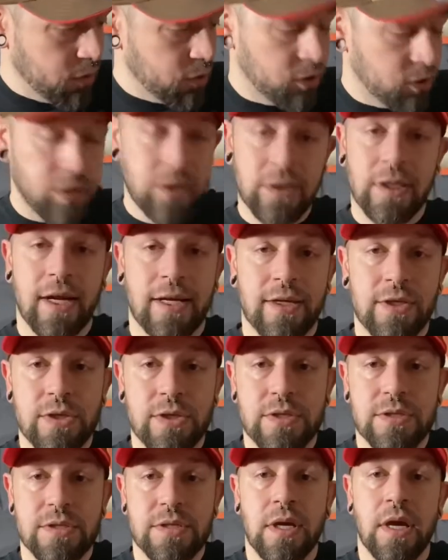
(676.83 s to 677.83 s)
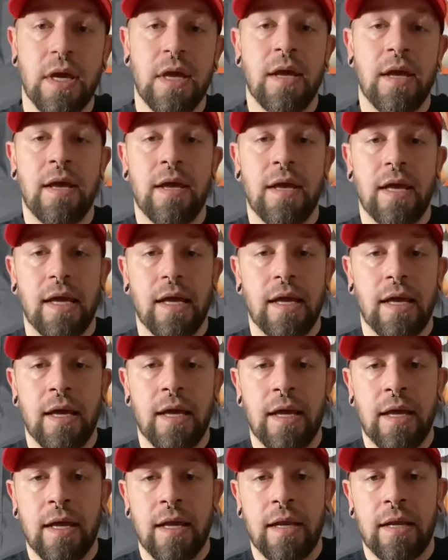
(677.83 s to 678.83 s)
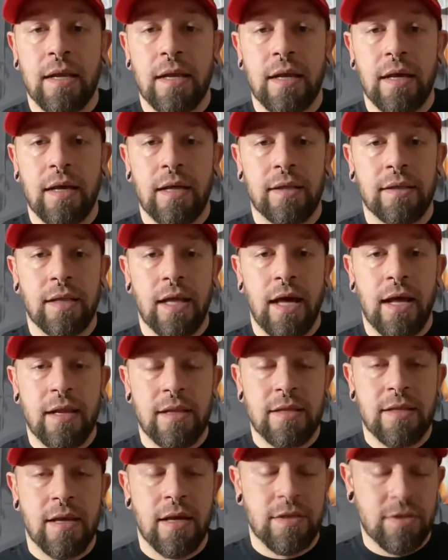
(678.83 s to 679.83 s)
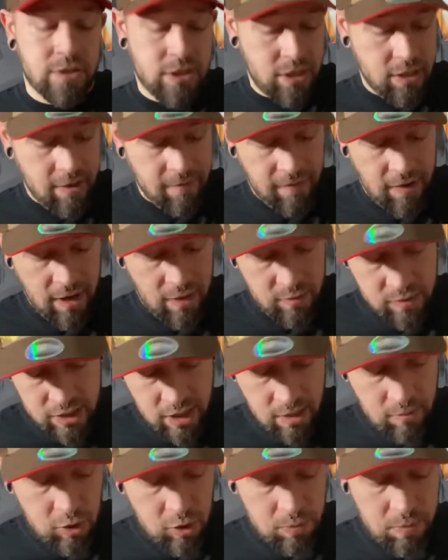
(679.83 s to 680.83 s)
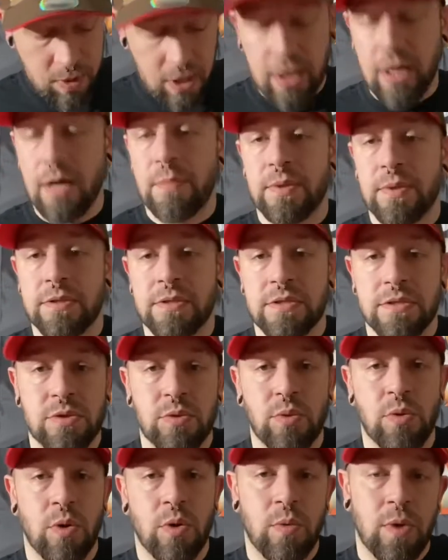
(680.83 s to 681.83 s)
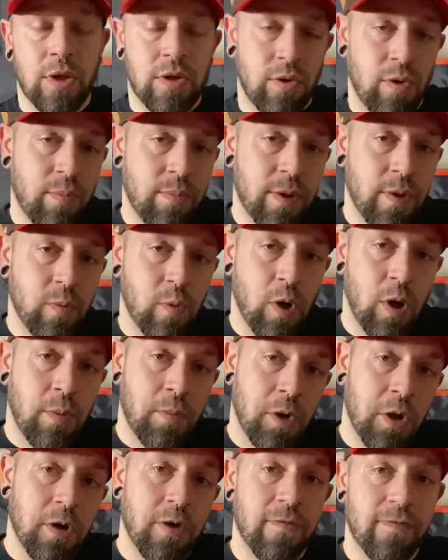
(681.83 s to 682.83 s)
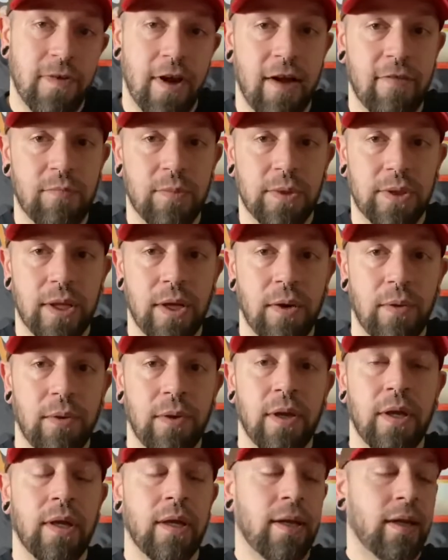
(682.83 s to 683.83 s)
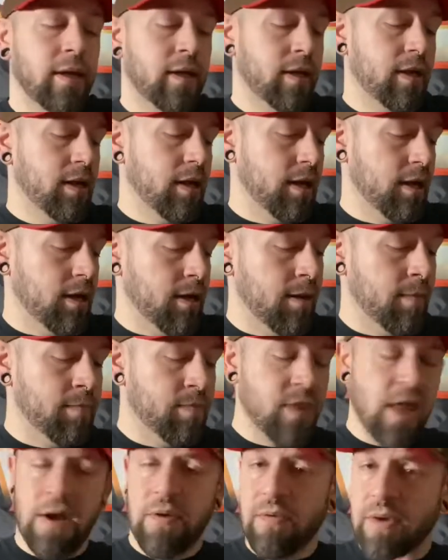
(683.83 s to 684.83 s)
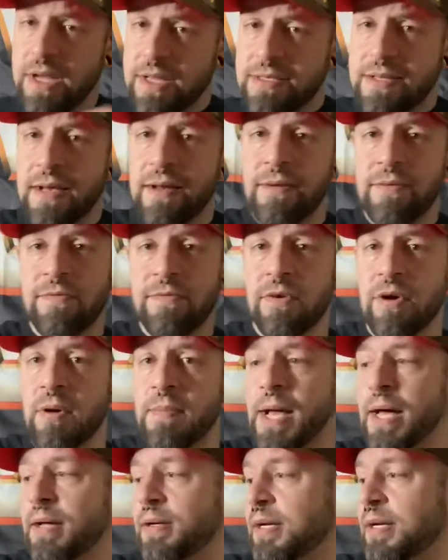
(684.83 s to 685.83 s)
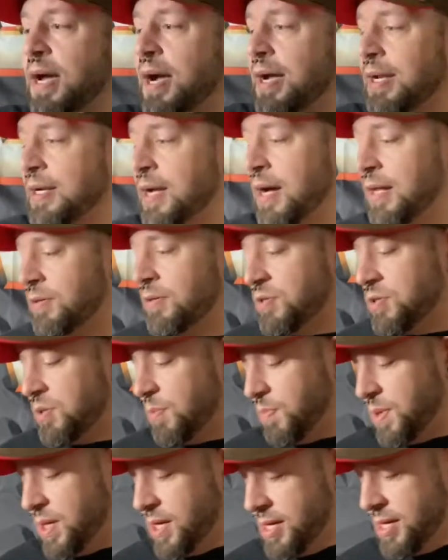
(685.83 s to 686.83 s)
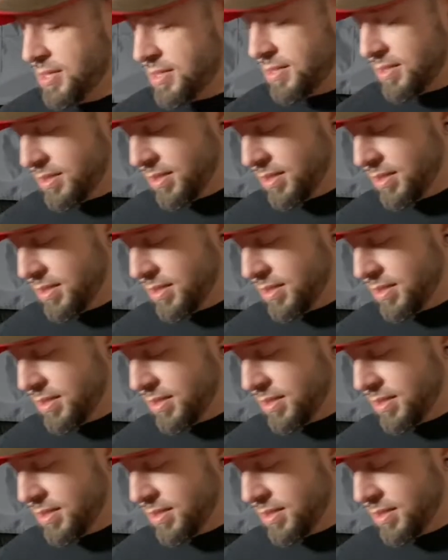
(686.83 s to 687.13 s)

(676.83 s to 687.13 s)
collectors, and a lot of the other stuff I was able to pick up in the store, whether it be Walmart or Five Below. They retailed for about $9 a piece,